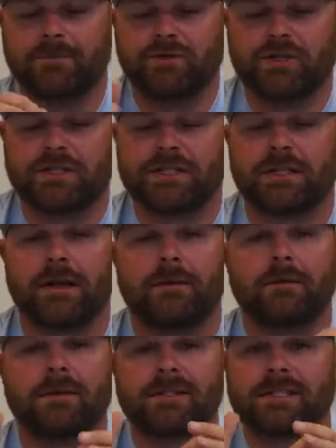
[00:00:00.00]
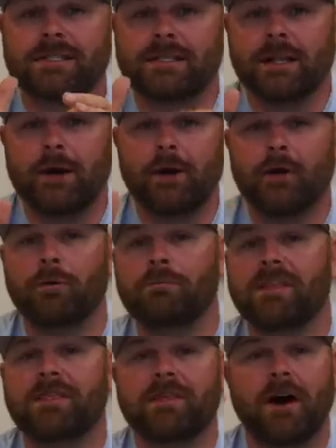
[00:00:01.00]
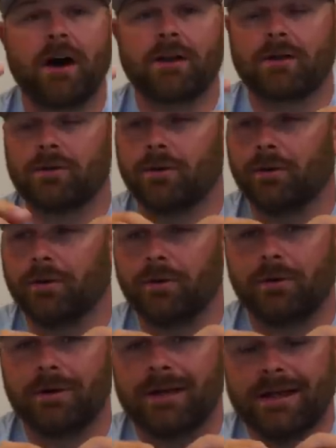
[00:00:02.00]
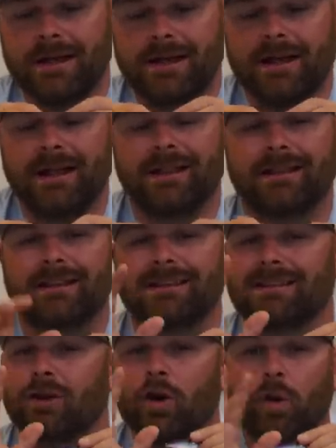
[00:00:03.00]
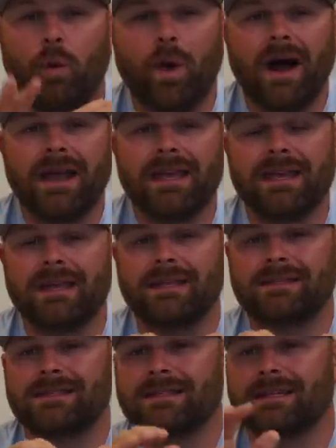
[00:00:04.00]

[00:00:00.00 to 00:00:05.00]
just slow, methodical, quiet